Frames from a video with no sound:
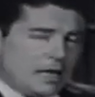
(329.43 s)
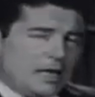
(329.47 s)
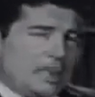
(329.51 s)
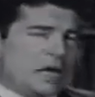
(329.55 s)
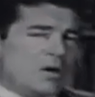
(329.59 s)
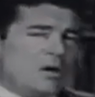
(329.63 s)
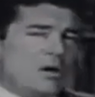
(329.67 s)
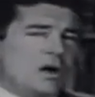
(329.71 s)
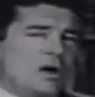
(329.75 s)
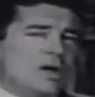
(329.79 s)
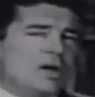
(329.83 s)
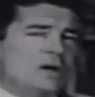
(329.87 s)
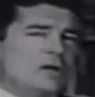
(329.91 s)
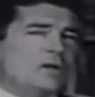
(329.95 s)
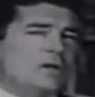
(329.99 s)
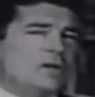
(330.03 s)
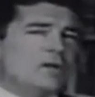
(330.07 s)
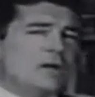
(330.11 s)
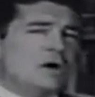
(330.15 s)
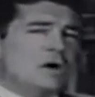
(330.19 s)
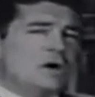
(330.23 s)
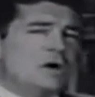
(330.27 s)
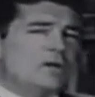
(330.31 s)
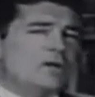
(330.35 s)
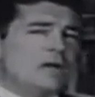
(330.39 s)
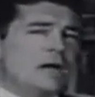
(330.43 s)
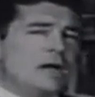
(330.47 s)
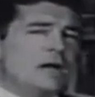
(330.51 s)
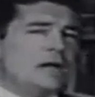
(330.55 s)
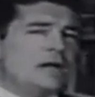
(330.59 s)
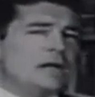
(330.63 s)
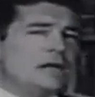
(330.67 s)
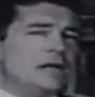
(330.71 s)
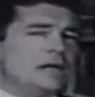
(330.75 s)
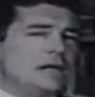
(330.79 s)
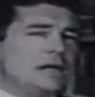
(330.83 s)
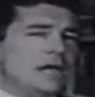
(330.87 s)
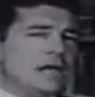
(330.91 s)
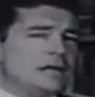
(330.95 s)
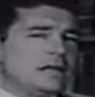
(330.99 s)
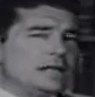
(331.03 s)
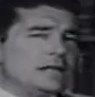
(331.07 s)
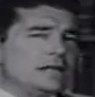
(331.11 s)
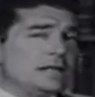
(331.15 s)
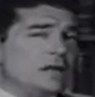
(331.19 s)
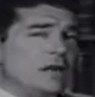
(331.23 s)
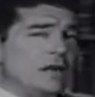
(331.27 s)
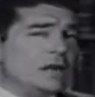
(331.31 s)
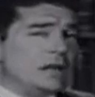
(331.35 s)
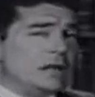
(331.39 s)
Equality of all men in the eyes
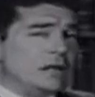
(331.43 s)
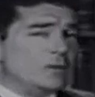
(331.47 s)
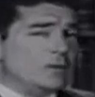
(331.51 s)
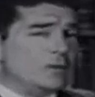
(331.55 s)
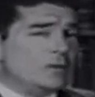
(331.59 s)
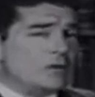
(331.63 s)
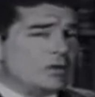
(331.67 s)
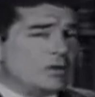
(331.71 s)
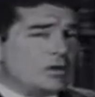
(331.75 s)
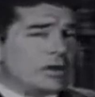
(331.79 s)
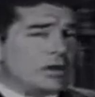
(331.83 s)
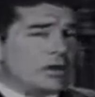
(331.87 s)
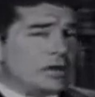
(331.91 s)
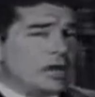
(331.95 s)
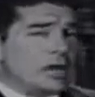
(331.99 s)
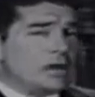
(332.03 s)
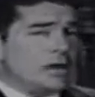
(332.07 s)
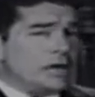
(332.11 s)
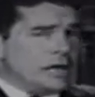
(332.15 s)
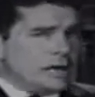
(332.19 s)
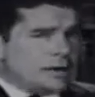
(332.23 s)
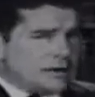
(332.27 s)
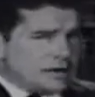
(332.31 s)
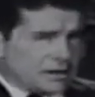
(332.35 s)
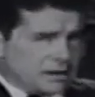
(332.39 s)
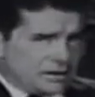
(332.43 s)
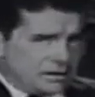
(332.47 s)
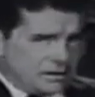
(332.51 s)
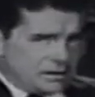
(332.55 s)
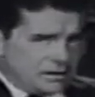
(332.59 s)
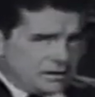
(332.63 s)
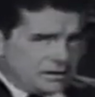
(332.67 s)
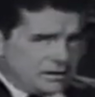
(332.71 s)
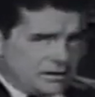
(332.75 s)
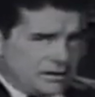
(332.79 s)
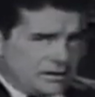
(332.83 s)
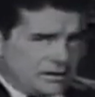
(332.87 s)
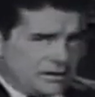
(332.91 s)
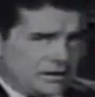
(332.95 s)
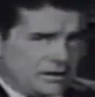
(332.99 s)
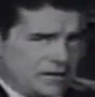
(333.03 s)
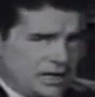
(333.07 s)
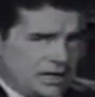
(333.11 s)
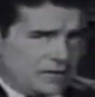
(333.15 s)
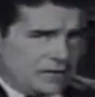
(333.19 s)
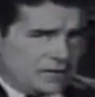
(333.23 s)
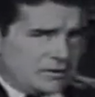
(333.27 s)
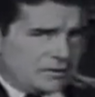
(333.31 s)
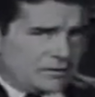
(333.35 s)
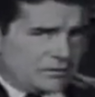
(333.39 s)
of God and before the law is a condition
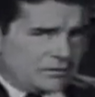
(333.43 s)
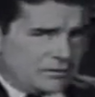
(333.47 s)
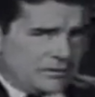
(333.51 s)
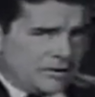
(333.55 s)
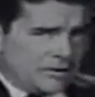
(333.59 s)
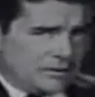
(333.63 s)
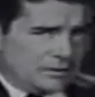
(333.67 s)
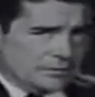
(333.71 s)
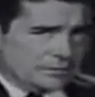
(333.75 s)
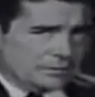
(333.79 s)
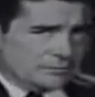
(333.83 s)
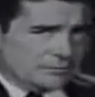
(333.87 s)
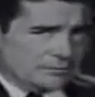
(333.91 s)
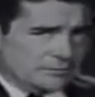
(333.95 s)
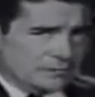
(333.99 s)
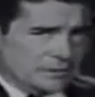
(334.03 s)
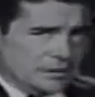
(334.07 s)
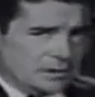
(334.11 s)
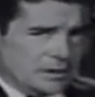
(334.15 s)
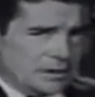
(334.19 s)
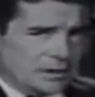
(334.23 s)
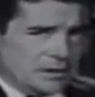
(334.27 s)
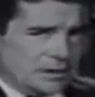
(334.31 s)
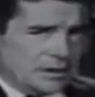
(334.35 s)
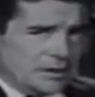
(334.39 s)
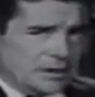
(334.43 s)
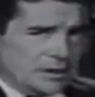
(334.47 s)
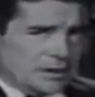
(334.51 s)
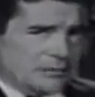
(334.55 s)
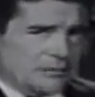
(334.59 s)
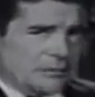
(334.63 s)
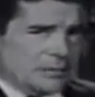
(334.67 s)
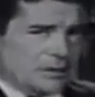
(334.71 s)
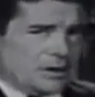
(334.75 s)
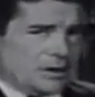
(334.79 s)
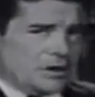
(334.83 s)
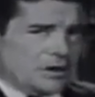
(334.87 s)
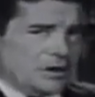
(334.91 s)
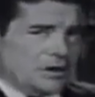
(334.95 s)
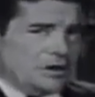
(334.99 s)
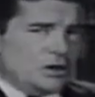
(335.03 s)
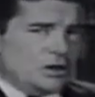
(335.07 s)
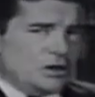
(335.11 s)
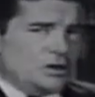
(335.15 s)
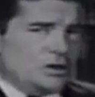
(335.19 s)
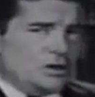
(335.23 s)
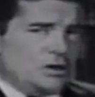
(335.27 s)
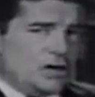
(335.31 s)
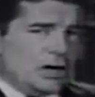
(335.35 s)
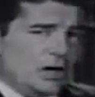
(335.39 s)
essential to freedom, but
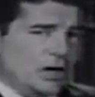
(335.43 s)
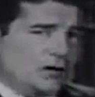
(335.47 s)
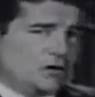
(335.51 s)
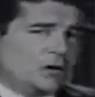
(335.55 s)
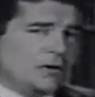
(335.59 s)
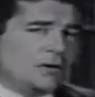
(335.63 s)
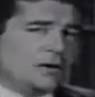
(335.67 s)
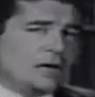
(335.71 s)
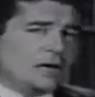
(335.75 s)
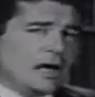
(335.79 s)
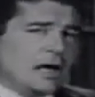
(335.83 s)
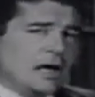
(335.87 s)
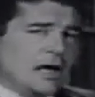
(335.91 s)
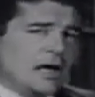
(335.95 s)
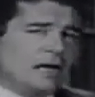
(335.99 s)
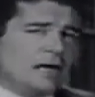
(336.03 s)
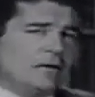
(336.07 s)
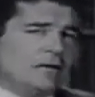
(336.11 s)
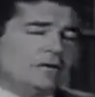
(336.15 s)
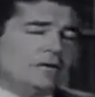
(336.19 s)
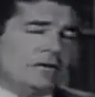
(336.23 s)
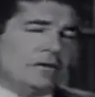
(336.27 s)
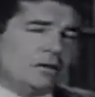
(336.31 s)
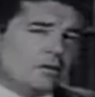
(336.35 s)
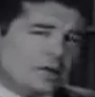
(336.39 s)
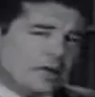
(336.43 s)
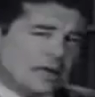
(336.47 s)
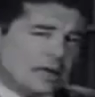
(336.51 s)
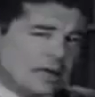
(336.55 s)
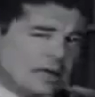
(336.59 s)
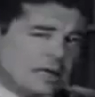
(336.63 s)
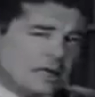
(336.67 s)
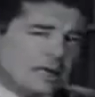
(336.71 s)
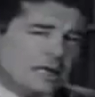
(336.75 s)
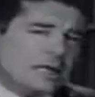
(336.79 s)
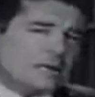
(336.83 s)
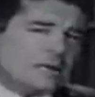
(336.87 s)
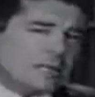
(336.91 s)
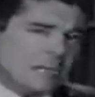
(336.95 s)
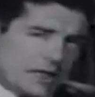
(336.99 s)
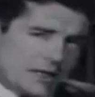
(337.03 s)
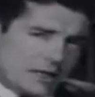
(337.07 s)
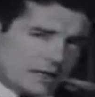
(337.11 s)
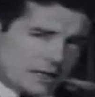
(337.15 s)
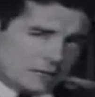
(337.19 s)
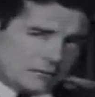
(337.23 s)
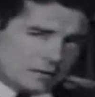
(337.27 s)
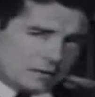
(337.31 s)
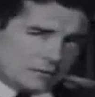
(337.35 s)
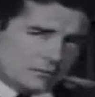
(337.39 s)
no other kind of equality is
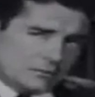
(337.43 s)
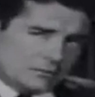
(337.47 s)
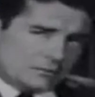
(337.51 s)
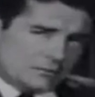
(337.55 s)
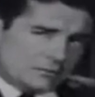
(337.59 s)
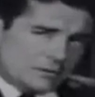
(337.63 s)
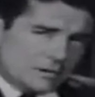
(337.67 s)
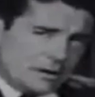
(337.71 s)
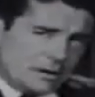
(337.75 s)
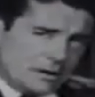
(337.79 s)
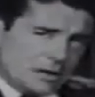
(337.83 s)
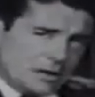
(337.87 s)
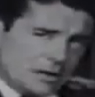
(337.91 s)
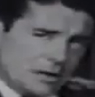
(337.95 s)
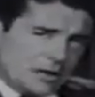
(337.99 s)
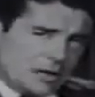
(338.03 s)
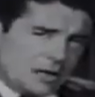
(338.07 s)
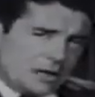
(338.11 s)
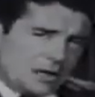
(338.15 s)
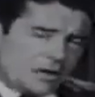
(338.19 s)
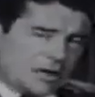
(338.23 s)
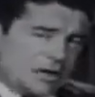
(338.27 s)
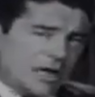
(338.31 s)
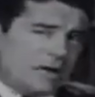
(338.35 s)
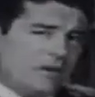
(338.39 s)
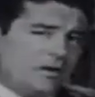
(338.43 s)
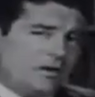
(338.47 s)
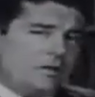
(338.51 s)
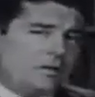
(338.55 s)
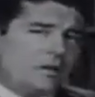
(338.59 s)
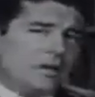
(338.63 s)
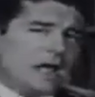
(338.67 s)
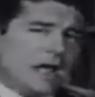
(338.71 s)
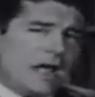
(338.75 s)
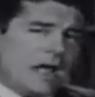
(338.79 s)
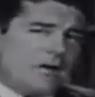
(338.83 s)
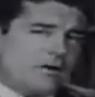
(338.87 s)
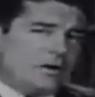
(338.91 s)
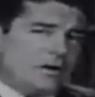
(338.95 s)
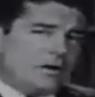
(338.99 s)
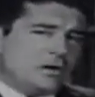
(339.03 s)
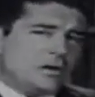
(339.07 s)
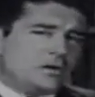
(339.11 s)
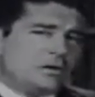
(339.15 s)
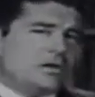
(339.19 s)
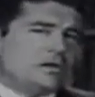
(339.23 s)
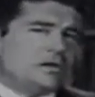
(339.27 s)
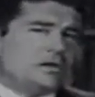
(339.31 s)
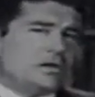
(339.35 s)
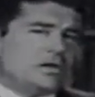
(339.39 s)
possible. Government
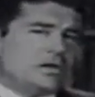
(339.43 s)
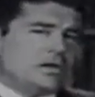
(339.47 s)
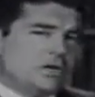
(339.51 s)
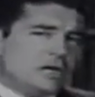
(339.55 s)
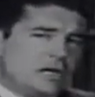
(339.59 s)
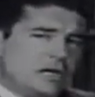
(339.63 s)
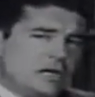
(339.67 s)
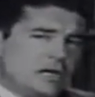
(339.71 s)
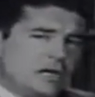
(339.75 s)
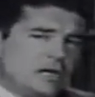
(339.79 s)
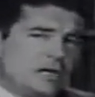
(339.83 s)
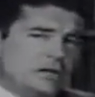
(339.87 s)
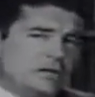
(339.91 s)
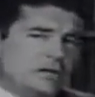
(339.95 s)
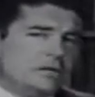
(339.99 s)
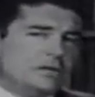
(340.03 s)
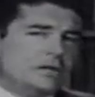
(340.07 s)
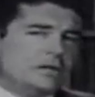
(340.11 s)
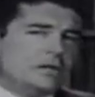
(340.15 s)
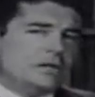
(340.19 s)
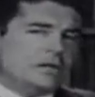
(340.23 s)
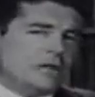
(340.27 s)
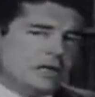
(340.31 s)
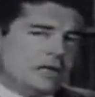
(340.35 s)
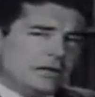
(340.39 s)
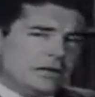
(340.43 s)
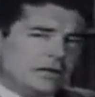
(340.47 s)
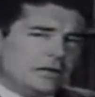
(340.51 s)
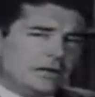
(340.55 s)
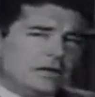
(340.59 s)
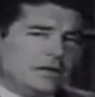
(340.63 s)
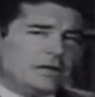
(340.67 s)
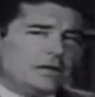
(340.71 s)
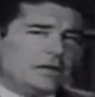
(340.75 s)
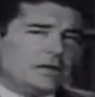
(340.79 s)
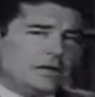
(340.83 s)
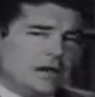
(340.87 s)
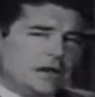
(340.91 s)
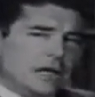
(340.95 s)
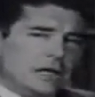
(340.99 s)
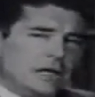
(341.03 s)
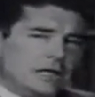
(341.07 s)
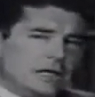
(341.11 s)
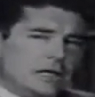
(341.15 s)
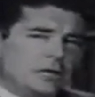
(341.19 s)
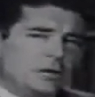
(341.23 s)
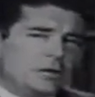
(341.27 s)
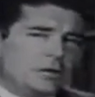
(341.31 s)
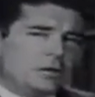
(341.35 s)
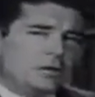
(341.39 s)
efforts to achieve material
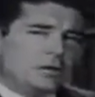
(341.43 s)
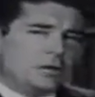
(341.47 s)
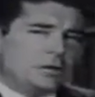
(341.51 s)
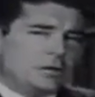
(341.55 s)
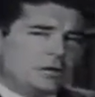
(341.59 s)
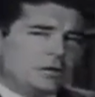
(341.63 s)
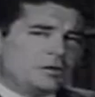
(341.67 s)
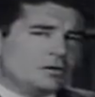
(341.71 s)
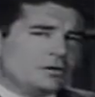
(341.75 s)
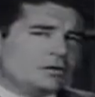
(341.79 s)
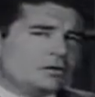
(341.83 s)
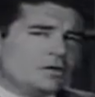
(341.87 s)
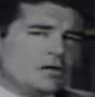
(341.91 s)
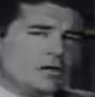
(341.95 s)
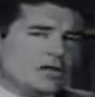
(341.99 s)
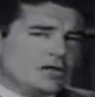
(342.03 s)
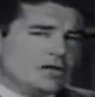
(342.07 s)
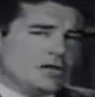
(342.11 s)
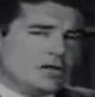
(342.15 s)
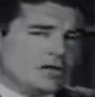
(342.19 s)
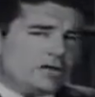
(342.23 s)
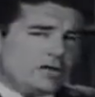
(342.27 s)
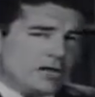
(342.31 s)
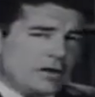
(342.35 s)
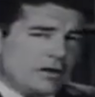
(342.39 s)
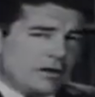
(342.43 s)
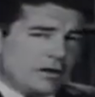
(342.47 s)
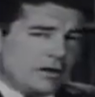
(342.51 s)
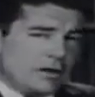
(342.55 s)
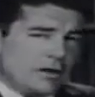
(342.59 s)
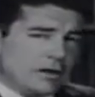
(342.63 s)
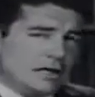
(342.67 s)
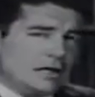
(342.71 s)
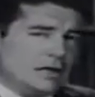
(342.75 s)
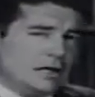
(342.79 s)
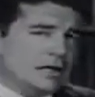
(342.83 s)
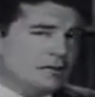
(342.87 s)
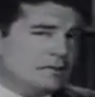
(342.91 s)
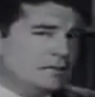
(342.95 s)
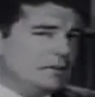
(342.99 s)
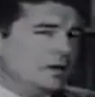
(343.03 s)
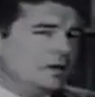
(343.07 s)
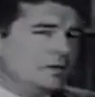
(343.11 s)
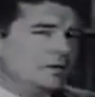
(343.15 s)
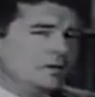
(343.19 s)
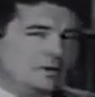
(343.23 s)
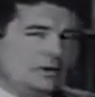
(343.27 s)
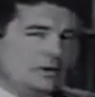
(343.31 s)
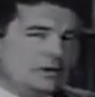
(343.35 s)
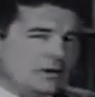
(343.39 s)
equality will produce crushing tyranny,
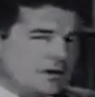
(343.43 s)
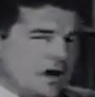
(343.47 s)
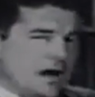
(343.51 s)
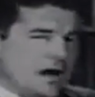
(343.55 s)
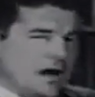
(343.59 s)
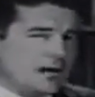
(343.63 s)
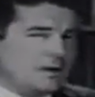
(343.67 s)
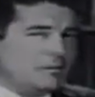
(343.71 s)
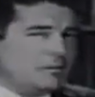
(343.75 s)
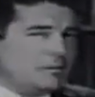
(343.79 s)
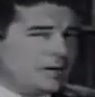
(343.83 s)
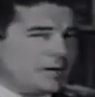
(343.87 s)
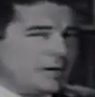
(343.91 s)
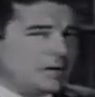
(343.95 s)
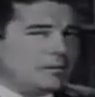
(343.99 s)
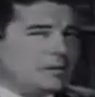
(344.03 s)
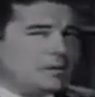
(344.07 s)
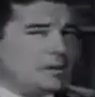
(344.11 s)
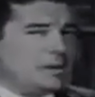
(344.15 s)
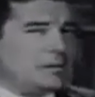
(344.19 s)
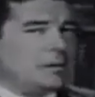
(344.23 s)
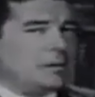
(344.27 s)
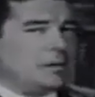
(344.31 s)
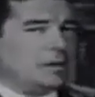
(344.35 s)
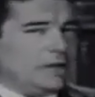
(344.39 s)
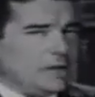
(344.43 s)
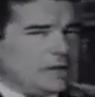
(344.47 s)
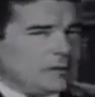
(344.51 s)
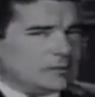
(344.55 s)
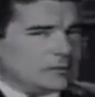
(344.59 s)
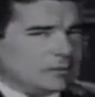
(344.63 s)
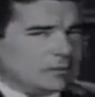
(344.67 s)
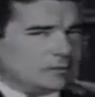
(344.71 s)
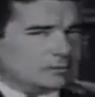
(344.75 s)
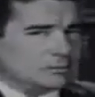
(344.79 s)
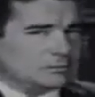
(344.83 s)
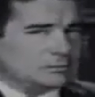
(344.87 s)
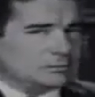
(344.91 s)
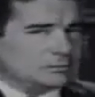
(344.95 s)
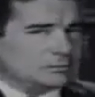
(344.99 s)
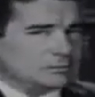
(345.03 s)
but will not make people equal.